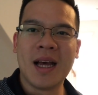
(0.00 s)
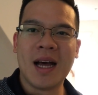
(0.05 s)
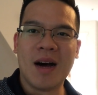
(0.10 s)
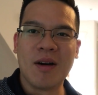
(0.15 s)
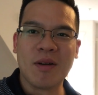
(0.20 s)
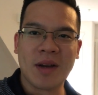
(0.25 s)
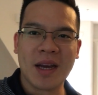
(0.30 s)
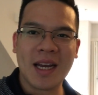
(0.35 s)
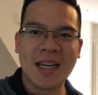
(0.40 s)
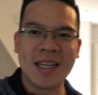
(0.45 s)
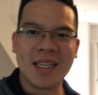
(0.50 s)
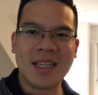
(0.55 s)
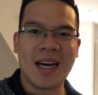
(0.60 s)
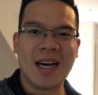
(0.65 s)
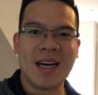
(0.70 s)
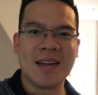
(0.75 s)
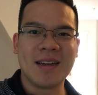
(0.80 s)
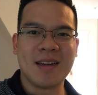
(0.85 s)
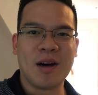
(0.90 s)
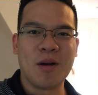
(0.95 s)
I'll get it
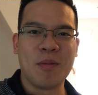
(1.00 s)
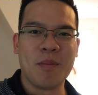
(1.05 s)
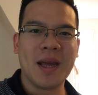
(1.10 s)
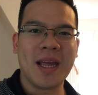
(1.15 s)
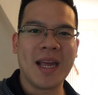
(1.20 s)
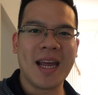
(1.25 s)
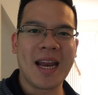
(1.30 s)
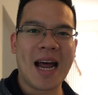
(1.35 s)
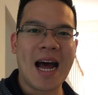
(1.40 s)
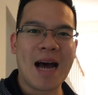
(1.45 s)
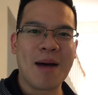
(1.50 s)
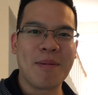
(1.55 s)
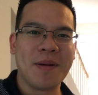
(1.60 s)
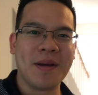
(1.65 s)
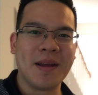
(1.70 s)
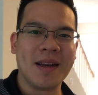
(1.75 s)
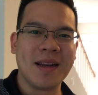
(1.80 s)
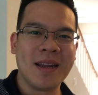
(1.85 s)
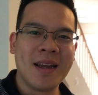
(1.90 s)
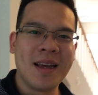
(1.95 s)
done. I'll make it
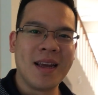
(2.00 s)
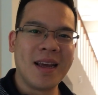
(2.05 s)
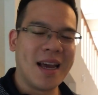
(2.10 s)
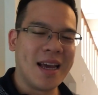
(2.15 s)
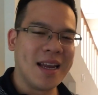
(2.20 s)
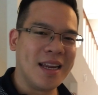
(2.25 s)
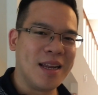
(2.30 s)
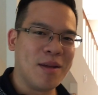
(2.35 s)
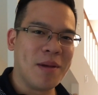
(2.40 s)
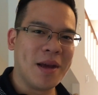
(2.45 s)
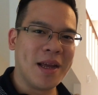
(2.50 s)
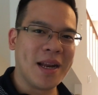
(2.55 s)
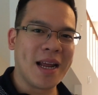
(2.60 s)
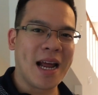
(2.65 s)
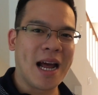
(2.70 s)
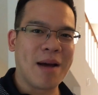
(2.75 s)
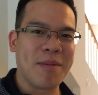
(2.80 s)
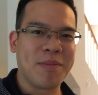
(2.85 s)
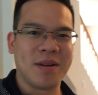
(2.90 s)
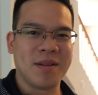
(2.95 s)
happen," and he made it
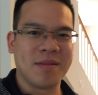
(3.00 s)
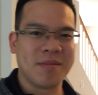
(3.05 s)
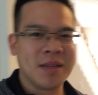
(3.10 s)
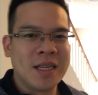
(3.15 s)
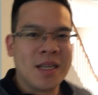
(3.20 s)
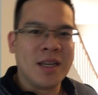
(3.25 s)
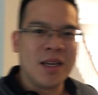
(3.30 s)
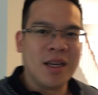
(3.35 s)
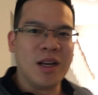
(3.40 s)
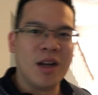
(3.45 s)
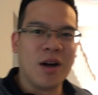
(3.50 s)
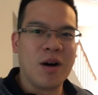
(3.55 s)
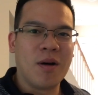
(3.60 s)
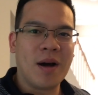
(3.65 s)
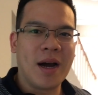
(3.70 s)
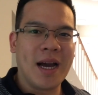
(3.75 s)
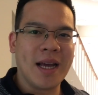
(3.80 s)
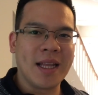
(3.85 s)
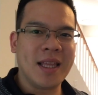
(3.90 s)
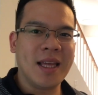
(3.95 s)
happen. You know, I